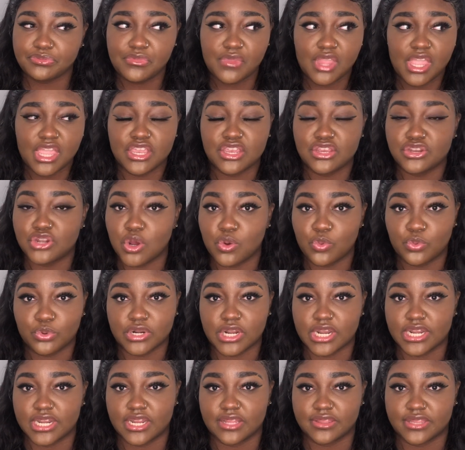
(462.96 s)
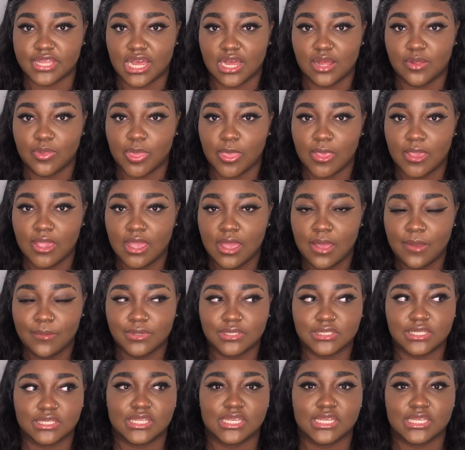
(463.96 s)
And you don't want any of that.
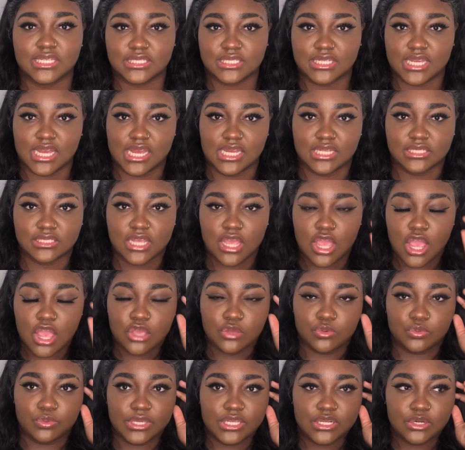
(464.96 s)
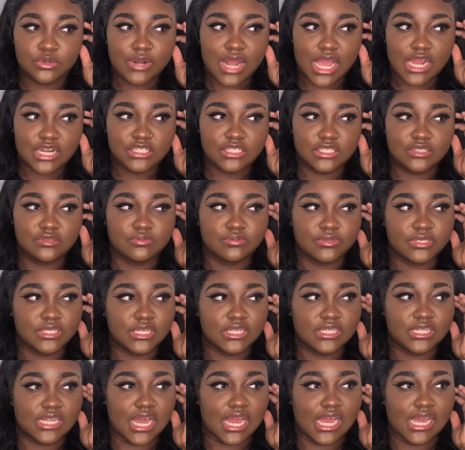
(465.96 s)
Because the thing is, guys, we don't actually
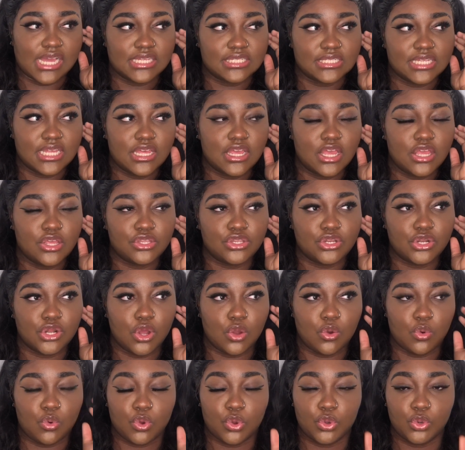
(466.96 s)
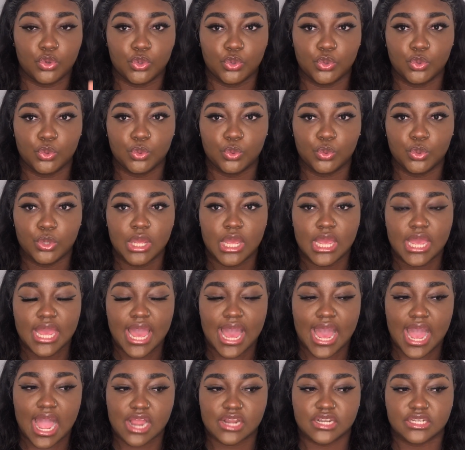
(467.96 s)
realize, who
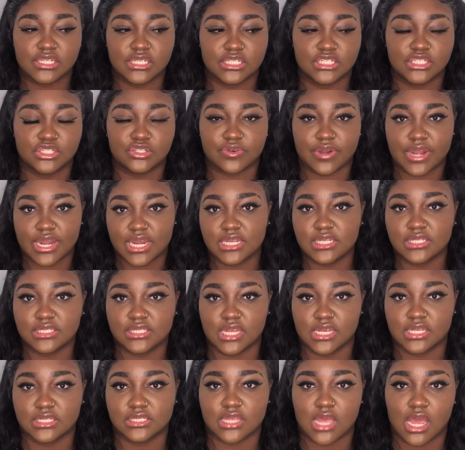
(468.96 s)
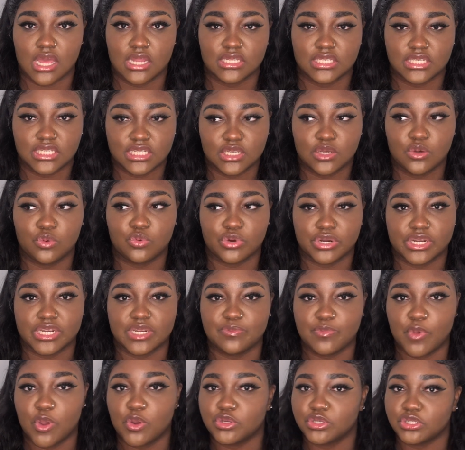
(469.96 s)
actually drains us until we're
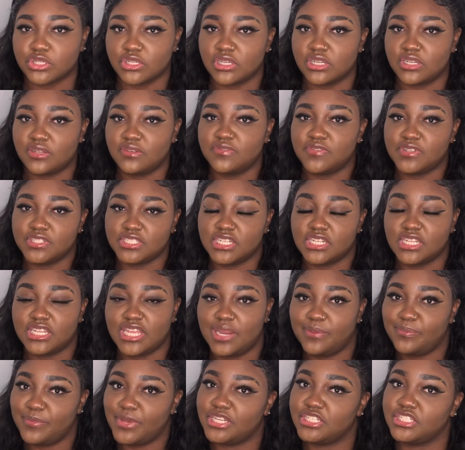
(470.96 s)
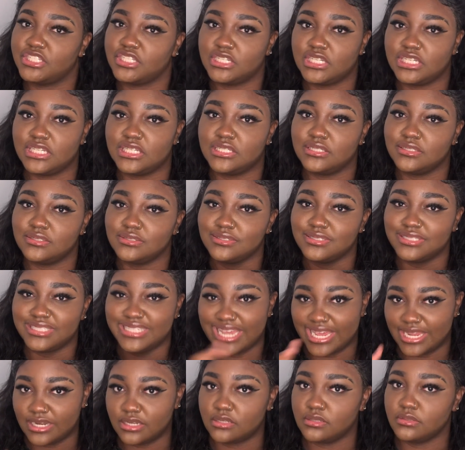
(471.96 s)
emotionally, physically, and mentally
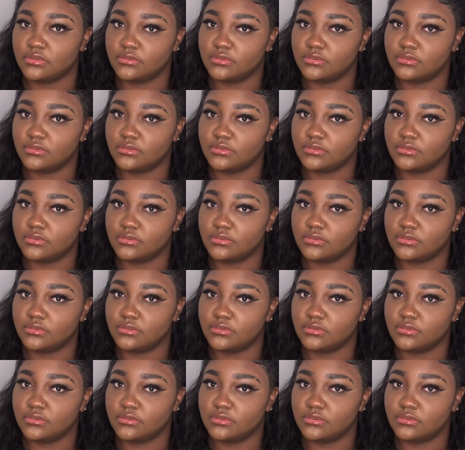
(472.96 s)
dead.